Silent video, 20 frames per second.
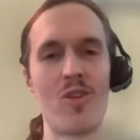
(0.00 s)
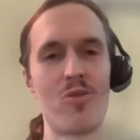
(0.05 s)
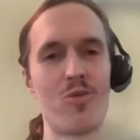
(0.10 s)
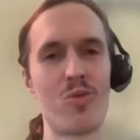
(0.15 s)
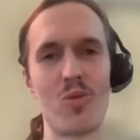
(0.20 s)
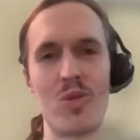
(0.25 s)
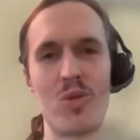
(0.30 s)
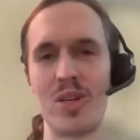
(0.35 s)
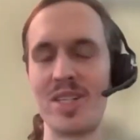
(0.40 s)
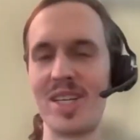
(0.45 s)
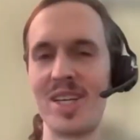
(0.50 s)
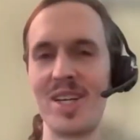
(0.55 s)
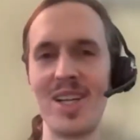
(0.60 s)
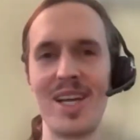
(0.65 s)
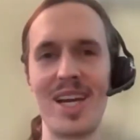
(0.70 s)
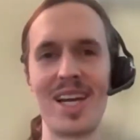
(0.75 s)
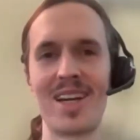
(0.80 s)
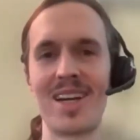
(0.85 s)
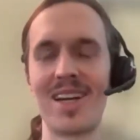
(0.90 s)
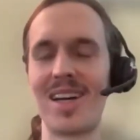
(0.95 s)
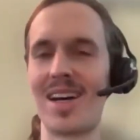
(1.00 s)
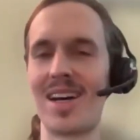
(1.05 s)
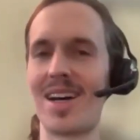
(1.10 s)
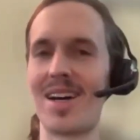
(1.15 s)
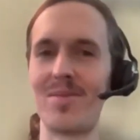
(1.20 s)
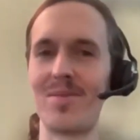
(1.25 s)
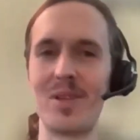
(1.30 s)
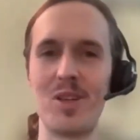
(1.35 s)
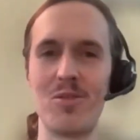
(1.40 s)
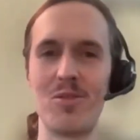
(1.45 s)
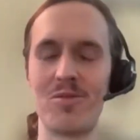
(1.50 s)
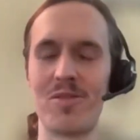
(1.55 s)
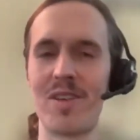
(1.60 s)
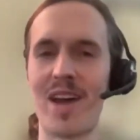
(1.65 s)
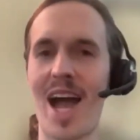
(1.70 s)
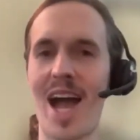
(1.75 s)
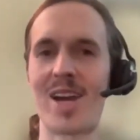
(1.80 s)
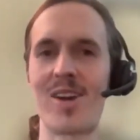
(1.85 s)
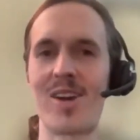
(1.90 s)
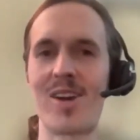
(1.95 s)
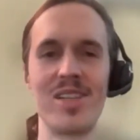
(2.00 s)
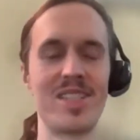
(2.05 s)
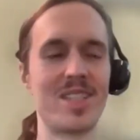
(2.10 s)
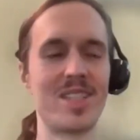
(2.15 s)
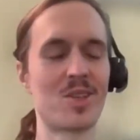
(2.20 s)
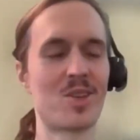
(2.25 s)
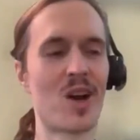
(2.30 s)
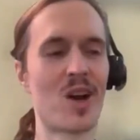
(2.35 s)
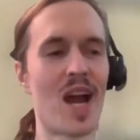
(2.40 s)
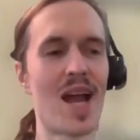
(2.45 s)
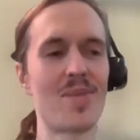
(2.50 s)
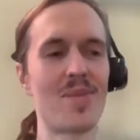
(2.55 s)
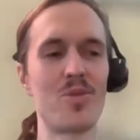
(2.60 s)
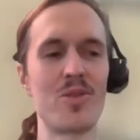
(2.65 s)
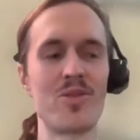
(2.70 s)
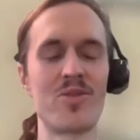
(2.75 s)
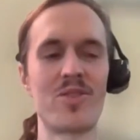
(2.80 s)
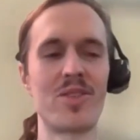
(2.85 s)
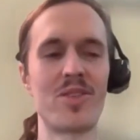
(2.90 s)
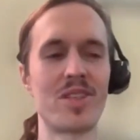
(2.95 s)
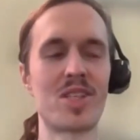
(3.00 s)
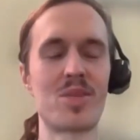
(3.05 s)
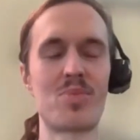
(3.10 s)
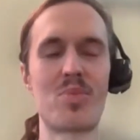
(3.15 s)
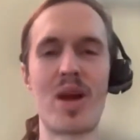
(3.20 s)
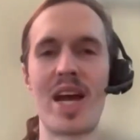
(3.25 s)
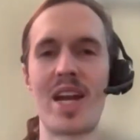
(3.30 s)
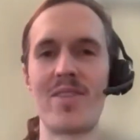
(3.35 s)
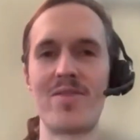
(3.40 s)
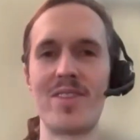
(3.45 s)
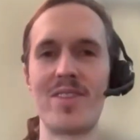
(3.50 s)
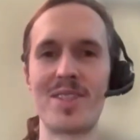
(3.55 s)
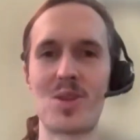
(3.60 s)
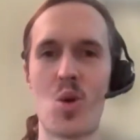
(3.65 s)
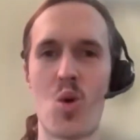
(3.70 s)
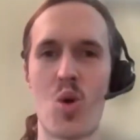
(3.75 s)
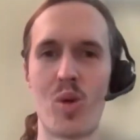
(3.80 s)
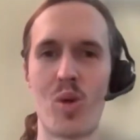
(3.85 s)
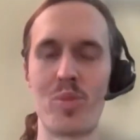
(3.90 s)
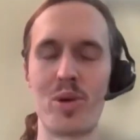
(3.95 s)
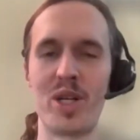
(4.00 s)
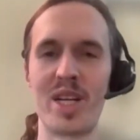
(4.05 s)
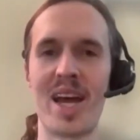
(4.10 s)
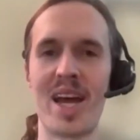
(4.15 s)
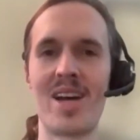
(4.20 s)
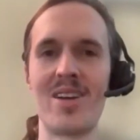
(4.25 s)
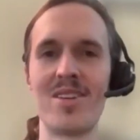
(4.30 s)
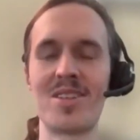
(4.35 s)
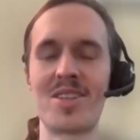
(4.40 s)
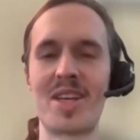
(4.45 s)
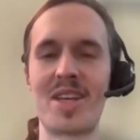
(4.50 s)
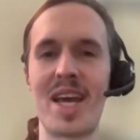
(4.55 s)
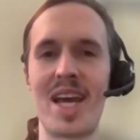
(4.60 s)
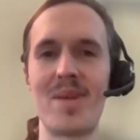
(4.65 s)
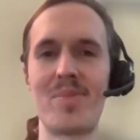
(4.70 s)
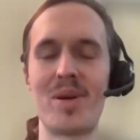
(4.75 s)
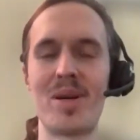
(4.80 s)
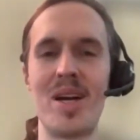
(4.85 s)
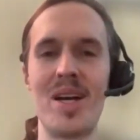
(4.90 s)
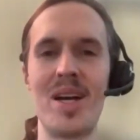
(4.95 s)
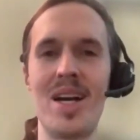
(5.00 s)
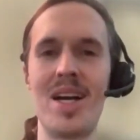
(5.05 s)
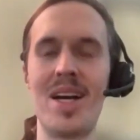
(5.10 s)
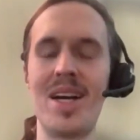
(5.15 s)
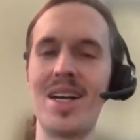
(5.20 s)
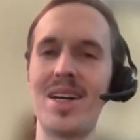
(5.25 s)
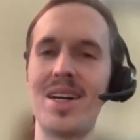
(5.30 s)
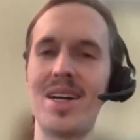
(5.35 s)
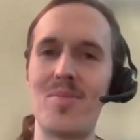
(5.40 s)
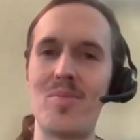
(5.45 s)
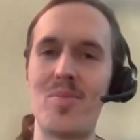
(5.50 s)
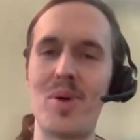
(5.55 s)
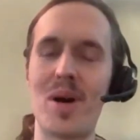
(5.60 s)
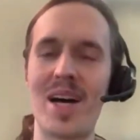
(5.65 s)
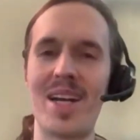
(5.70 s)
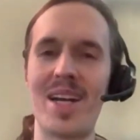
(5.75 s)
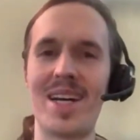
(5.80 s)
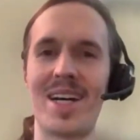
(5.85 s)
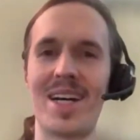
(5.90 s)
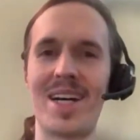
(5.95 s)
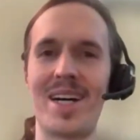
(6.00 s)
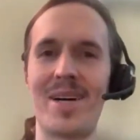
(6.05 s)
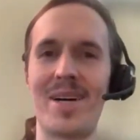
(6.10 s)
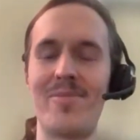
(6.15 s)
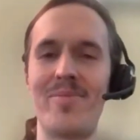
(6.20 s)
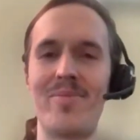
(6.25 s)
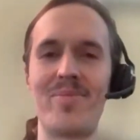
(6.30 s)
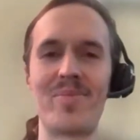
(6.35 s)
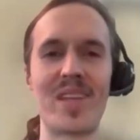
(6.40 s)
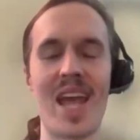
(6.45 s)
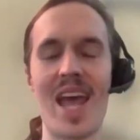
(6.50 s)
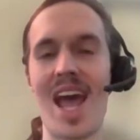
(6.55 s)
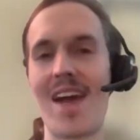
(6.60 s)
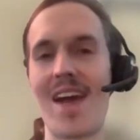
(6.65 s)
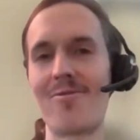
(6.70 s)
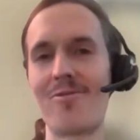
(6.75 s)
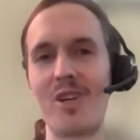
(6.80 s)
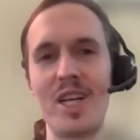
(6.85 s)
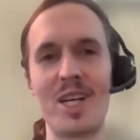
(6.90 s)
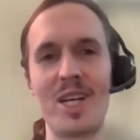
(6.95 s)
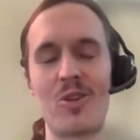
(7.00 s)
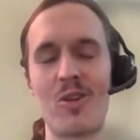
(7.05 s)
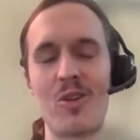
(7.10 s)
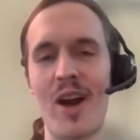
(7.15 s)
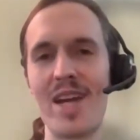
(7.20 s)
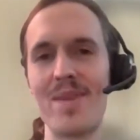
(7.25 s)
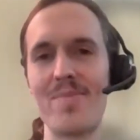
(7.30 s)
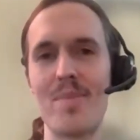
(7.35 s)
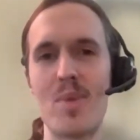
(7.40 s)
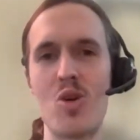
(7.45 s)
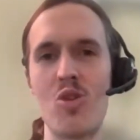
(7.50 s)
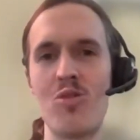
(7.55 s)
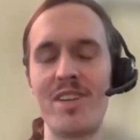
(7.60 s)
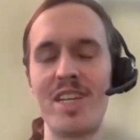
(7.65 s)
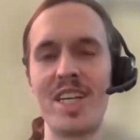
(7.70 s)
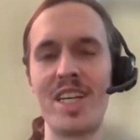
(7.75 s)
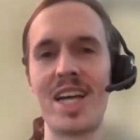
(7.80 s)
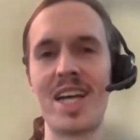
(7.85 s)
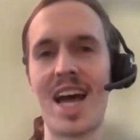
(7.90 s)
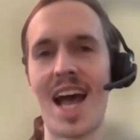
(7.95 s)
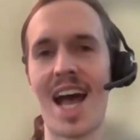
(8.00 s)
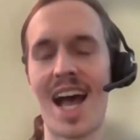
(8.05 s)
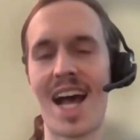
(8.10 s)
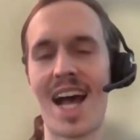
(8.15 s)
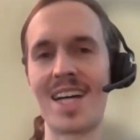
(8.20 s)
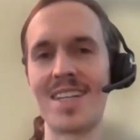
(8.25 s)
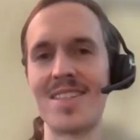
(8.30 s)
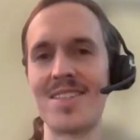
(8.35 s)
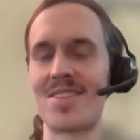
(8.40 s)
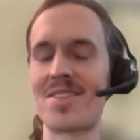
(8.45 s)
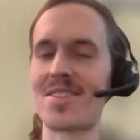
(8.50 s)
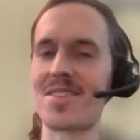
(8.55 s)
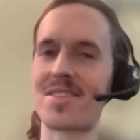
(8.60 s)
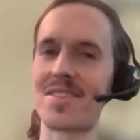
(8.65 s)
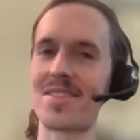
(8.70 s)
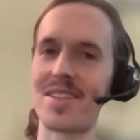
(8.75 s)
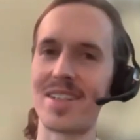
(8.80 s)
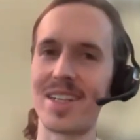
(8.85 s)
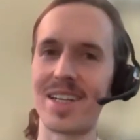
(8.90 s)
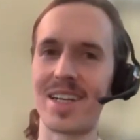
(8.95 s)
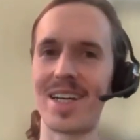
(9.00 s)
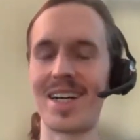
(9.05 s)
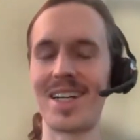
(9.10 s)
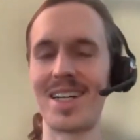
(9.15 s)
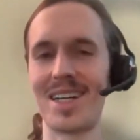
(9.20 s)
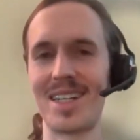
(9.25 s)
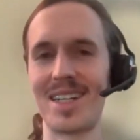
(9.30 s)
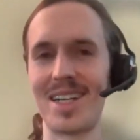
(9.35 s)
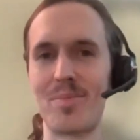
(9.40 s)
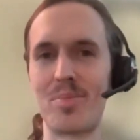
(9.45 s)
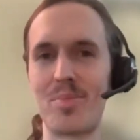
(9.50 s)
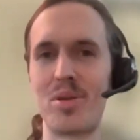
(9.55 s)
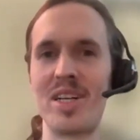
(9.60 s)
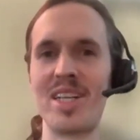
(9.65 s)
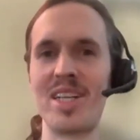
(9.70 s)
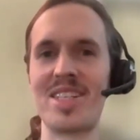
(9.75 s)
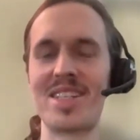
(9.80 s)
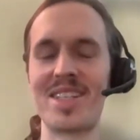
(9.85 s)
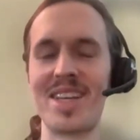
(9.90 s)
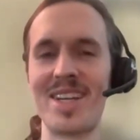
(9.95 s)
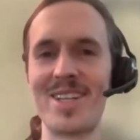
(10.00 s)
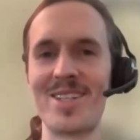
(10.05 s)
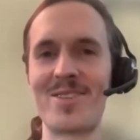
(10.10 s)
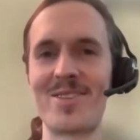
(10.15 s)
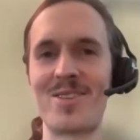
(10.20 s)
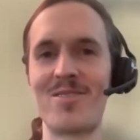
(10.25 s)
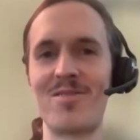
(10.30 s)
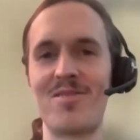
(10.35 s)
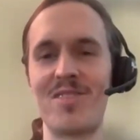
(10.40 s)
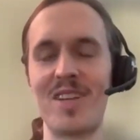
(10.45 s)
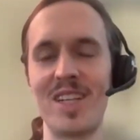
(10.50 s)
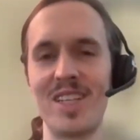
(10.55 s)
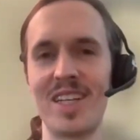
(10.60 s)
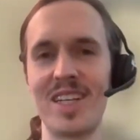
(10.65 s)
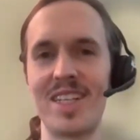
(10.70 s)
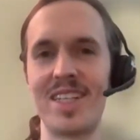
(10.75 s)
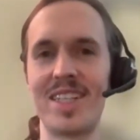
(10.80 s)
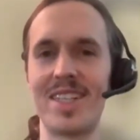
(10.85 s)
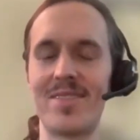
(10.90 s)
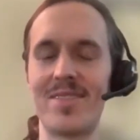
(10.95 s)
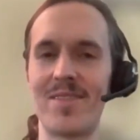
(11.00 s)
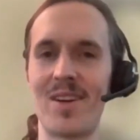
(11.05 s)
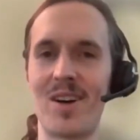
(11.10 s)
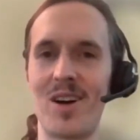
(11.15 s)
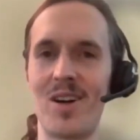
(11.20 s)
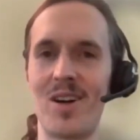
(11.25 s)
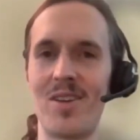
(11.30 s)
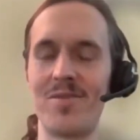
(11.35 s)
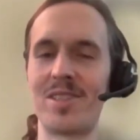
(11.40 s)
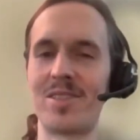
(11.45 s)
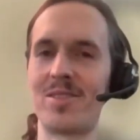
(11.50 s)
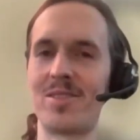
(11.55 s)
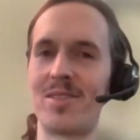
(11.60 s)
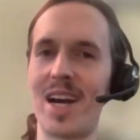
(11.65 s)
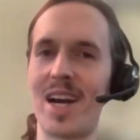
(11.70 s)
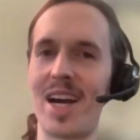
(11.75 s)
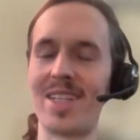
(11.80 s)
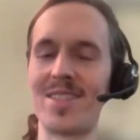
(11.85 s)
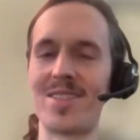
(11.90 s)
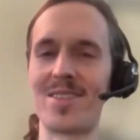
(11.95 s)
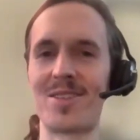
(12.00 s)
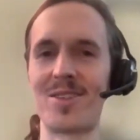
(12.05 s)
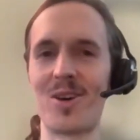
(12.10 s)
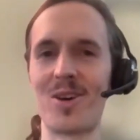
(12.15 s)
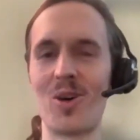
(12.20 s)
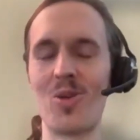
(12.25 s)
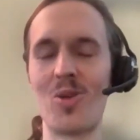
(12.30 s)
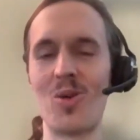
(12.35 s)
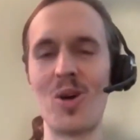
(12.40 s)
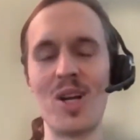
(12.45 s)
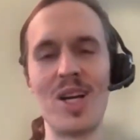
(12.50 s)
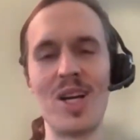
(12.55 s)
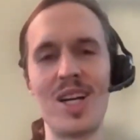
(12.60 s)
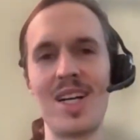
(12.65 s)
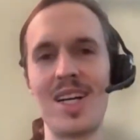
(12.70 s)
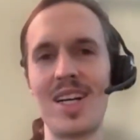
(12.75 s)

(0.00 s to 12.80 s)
though if we're dealing, you've accurately described with the spread of this corporate hellscape. But every great movie has a pretty sinister villain involved, right? So